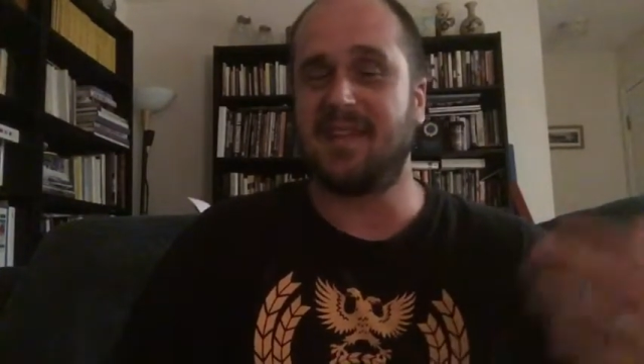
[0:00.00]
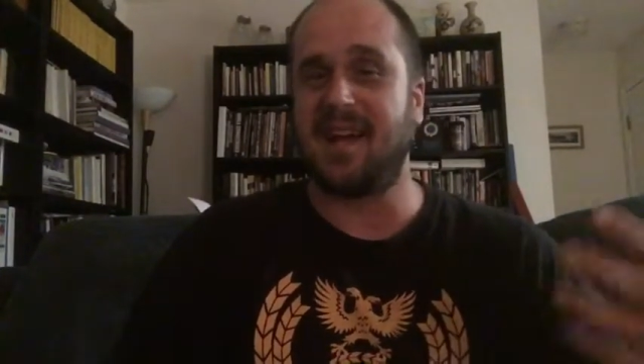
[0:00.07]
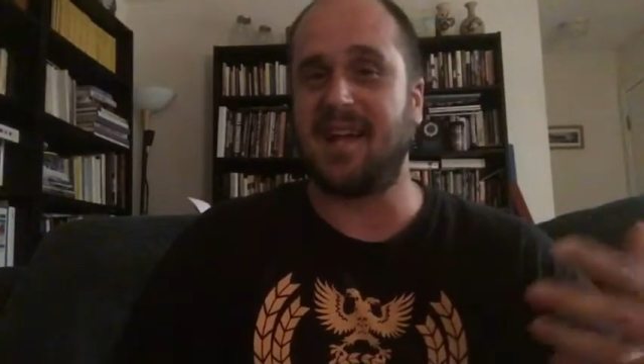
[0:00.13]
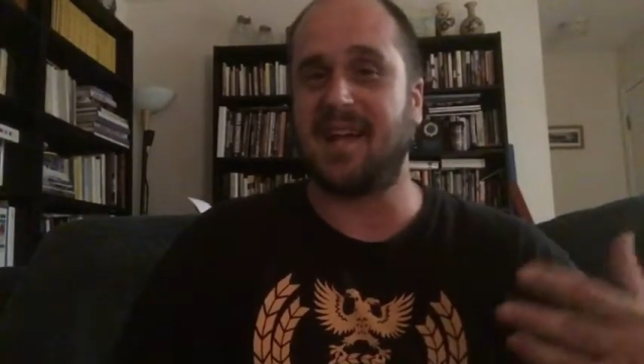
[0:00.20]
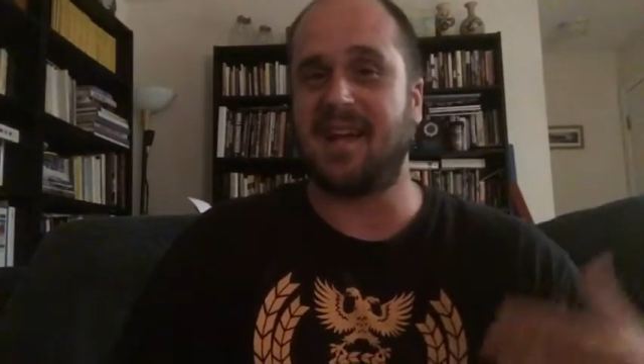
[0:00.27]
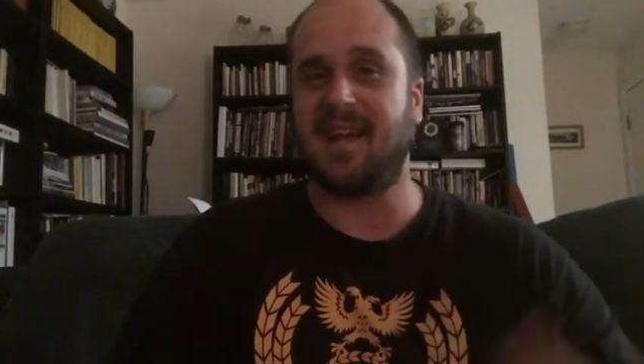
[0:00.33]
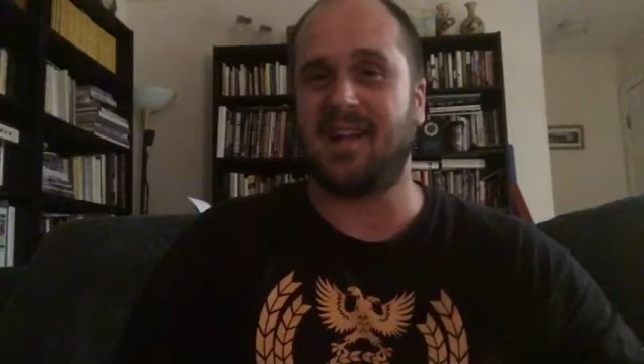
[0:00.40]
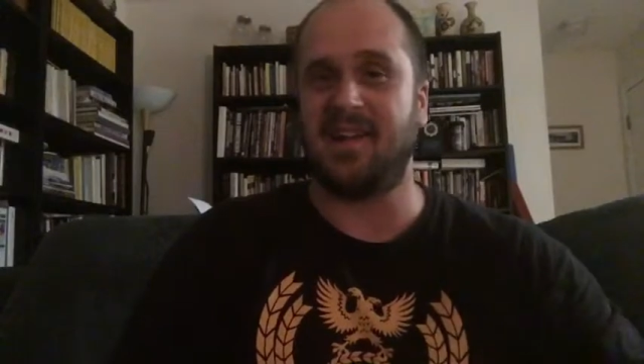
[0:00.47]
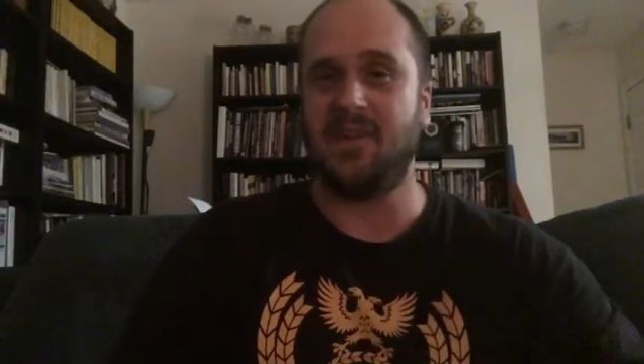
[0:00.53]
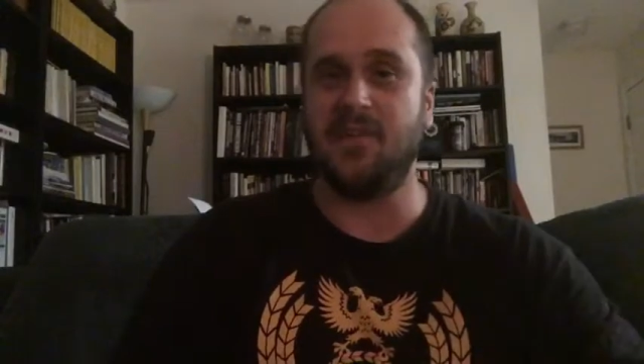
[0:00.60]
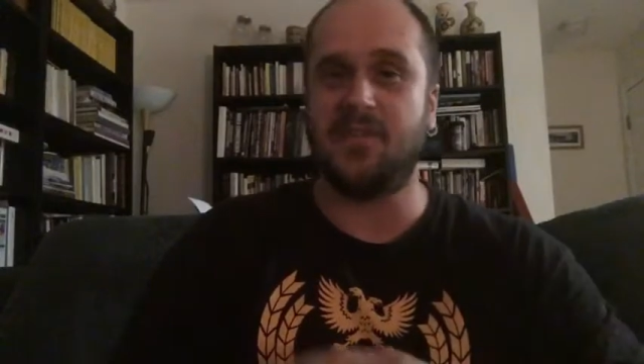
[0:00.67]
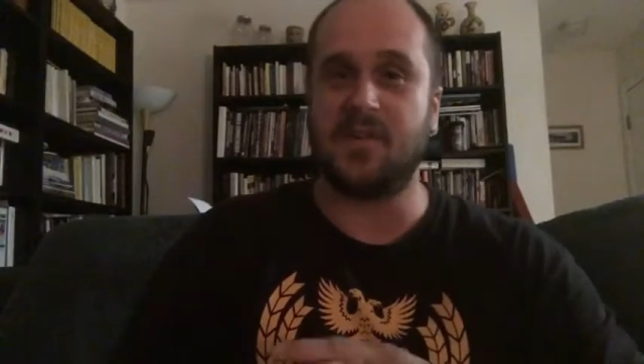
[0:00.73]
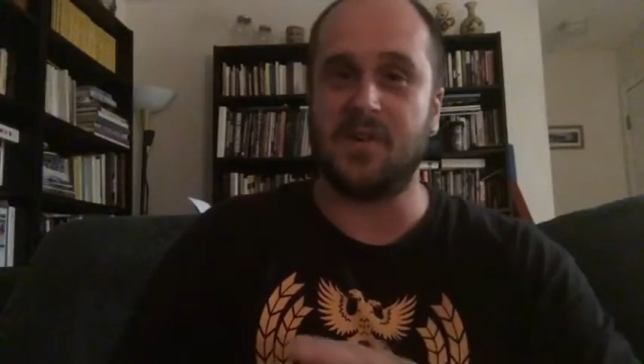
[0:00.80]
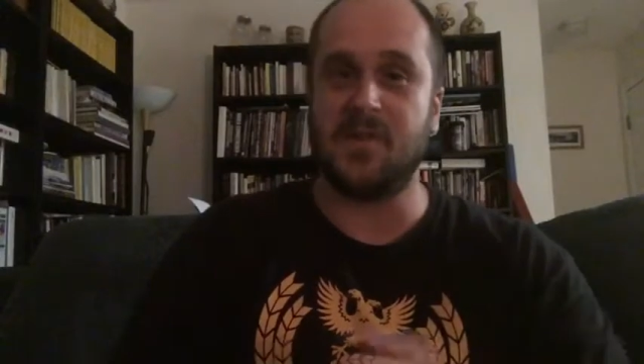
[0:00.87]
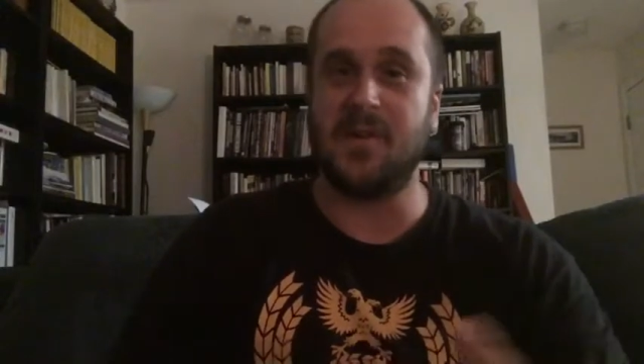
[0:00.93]
katakana
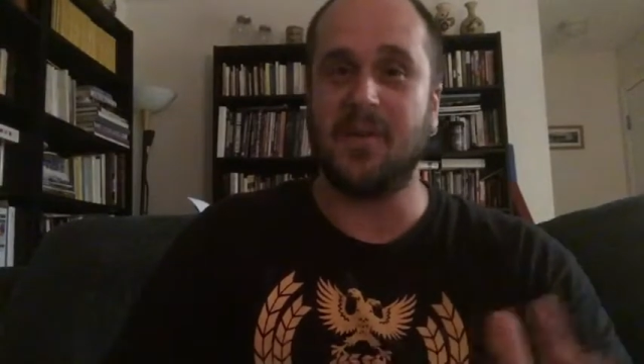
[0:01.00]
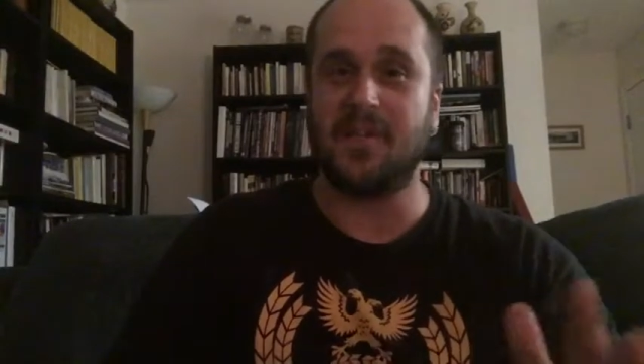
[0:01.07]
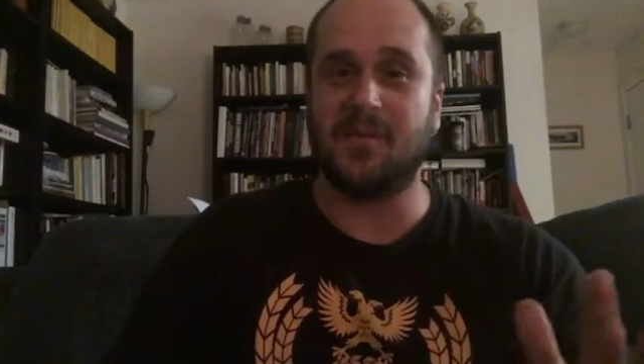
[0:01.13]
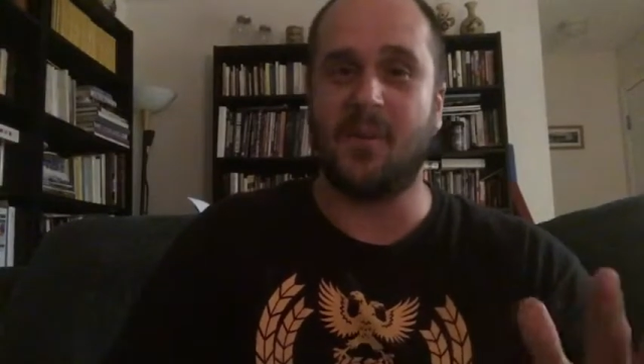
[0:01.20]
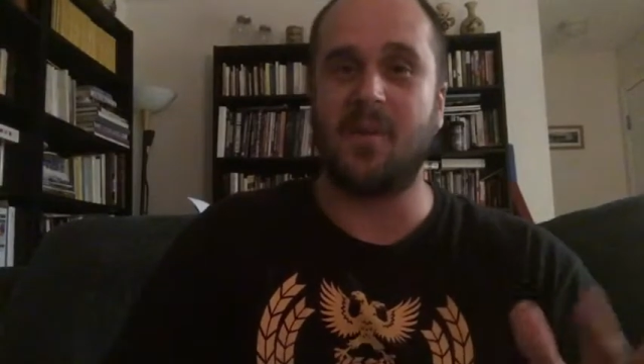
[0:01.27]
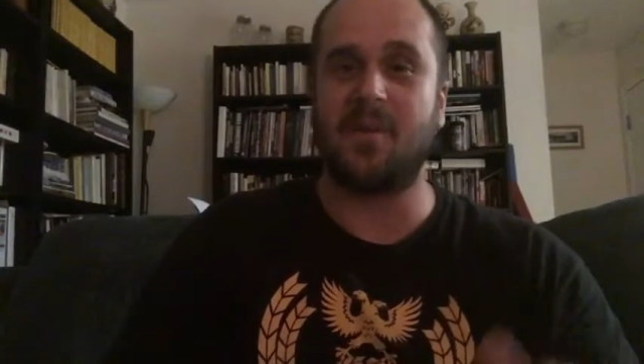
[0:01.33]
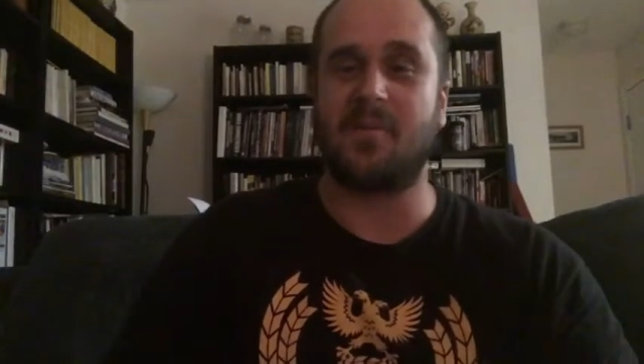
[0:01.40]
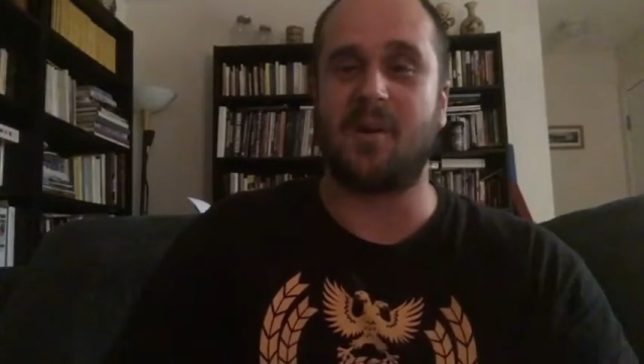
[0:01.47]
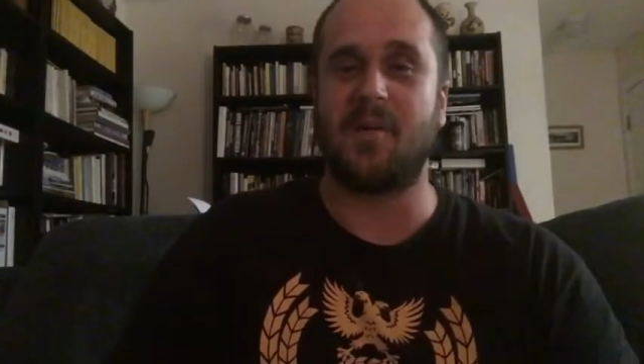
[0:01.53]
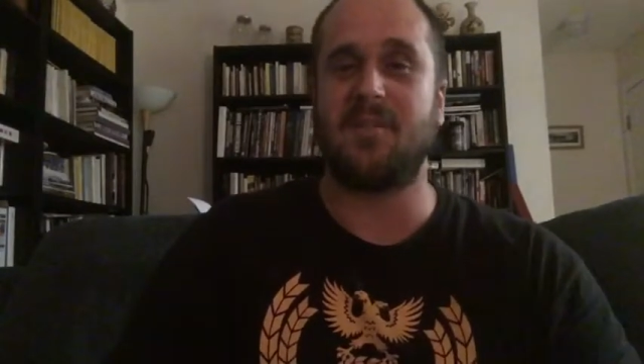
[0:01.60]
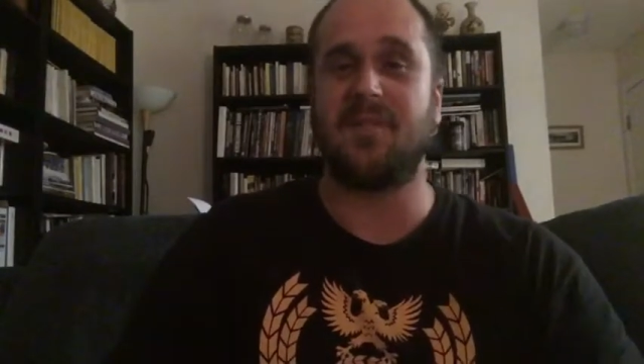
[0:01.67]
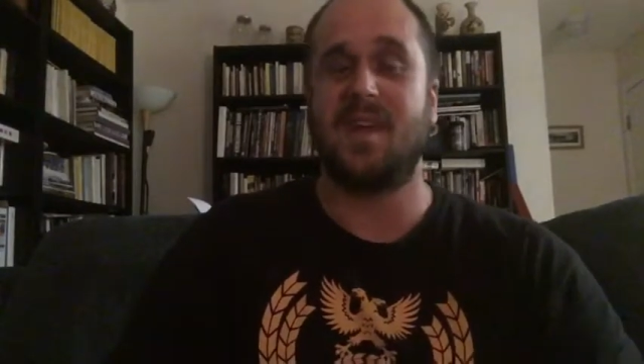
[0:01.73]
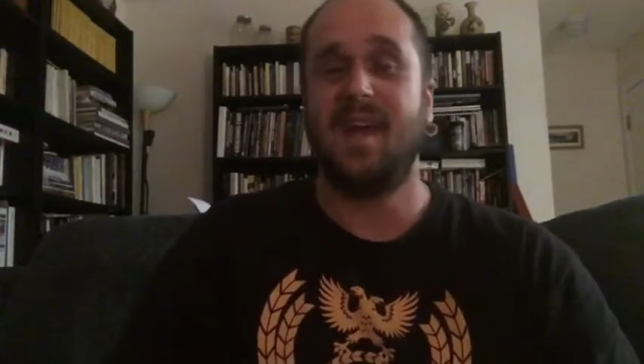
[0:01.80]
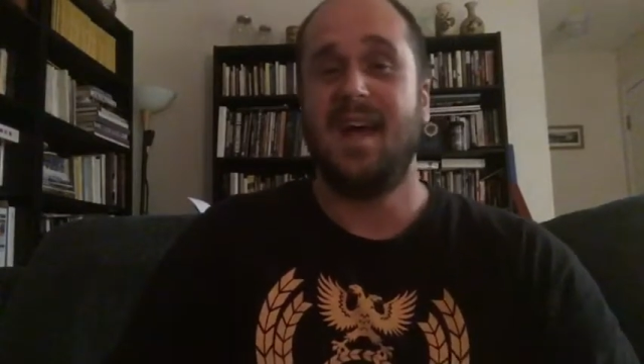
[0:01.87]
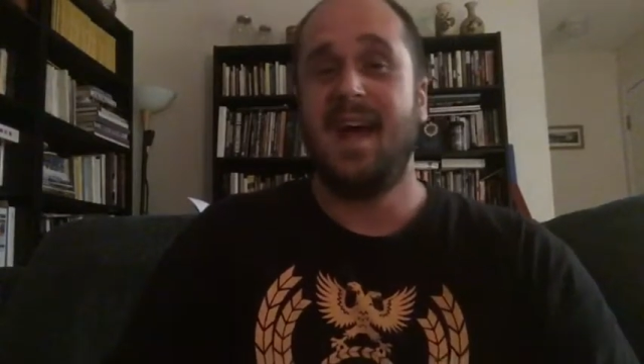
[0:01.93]
used for dirty foreign words,